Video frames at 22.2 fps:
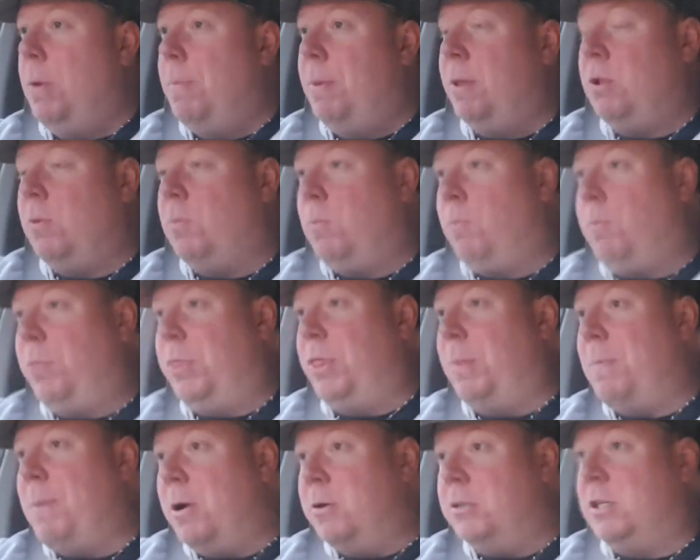But
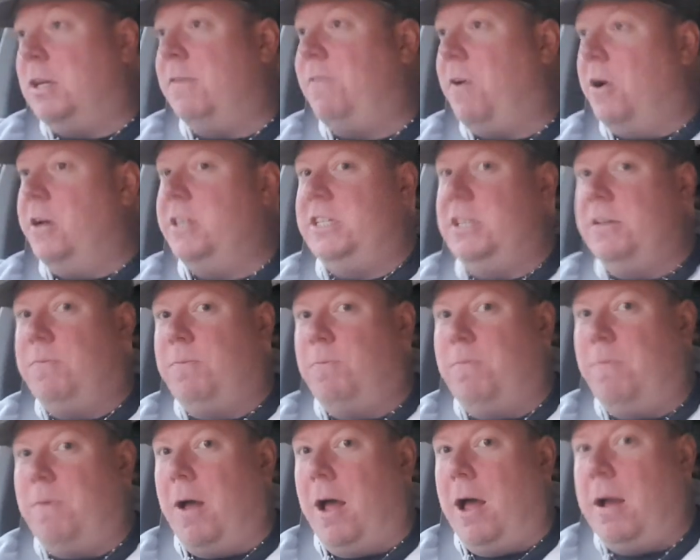the most divisive
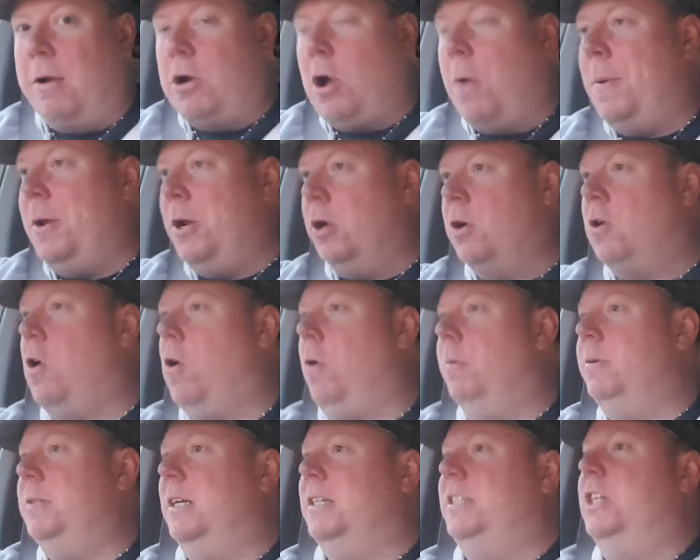comment I got
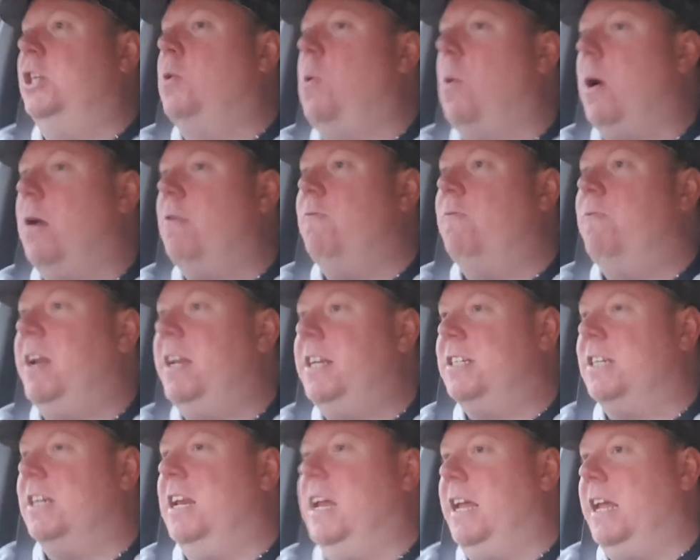was actually quite
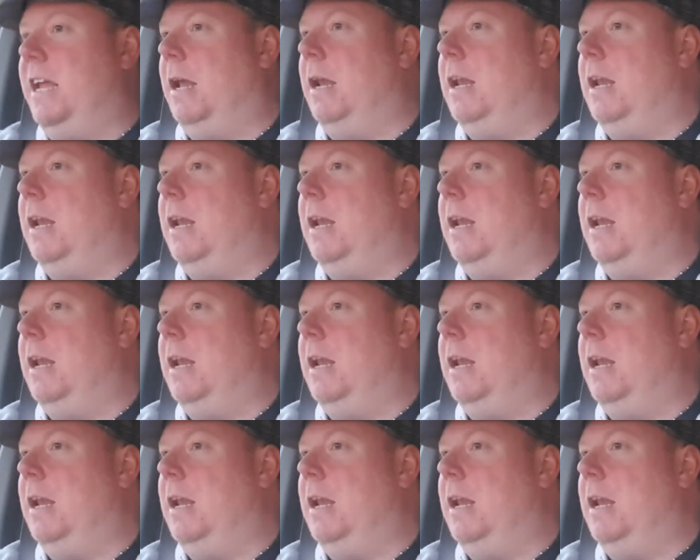recently,